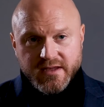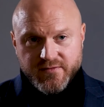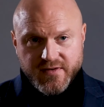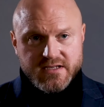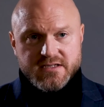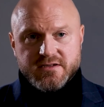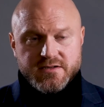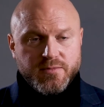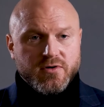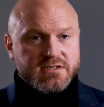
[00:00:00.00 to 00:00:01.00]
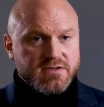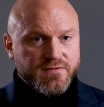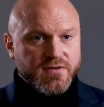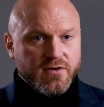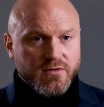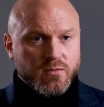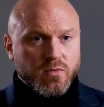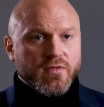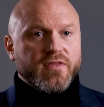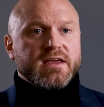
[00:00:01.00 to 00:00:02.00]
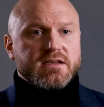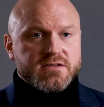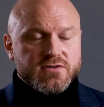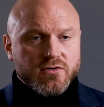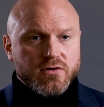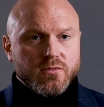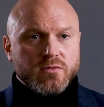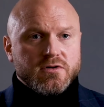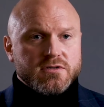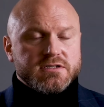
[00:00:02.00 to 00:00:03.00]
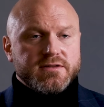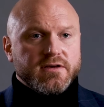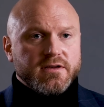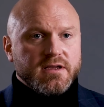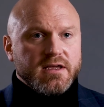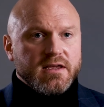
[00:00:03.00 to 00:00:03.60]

the investors' point of view, what they saw was that